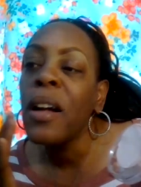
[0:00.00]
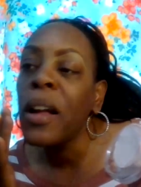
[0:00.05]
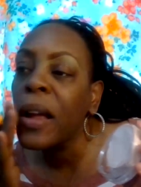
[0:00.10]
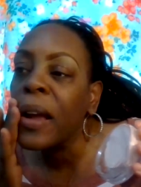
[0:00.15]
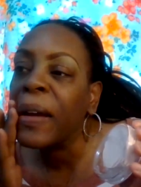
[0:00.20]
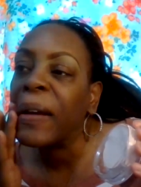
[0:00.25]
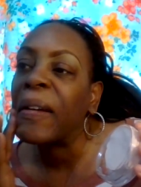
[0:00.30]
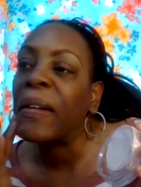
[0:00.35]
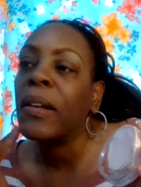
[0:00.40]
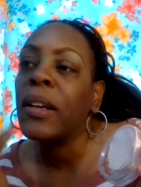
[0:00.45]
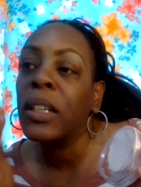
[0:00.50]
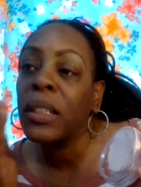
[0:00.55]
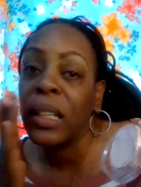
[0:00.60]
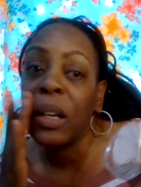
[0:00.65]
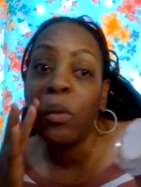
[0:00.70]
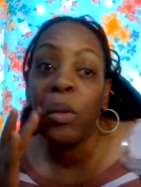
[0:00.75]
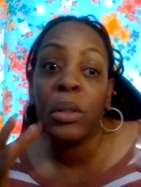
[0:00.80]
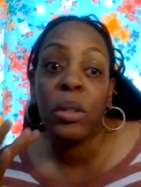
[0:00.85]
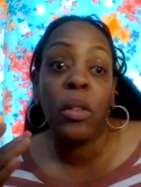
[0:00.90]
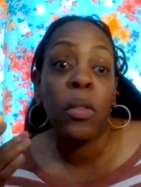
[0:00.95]
And because
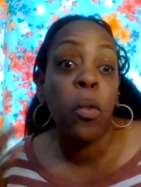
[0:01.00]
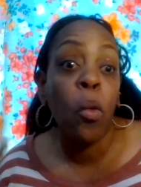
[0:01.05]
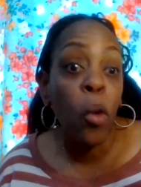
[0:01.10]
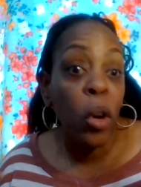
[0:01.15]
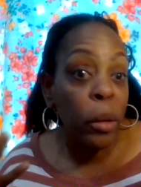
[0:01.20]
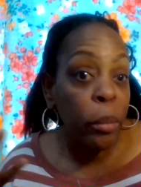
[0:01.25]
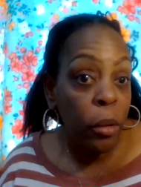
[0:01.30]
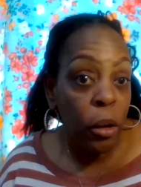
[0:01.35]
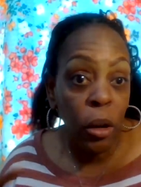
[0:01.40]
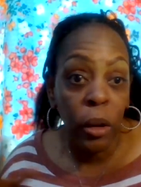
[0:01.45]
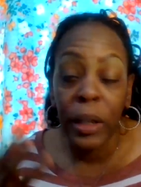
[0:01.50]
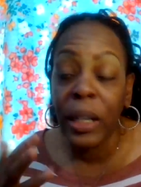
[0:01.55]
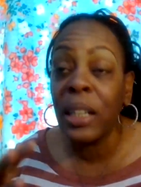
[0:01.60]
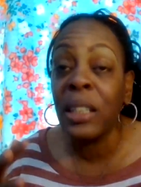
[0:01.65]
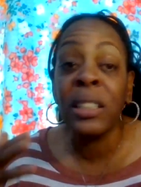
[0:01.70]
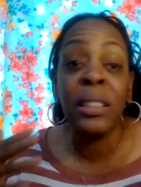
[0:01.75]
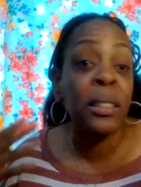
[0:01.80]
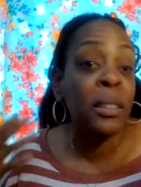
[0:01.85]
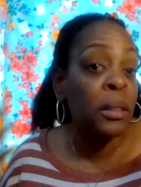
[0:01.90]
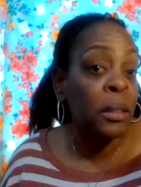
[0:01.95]
it was affordable,
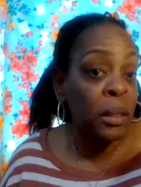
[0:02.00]
it's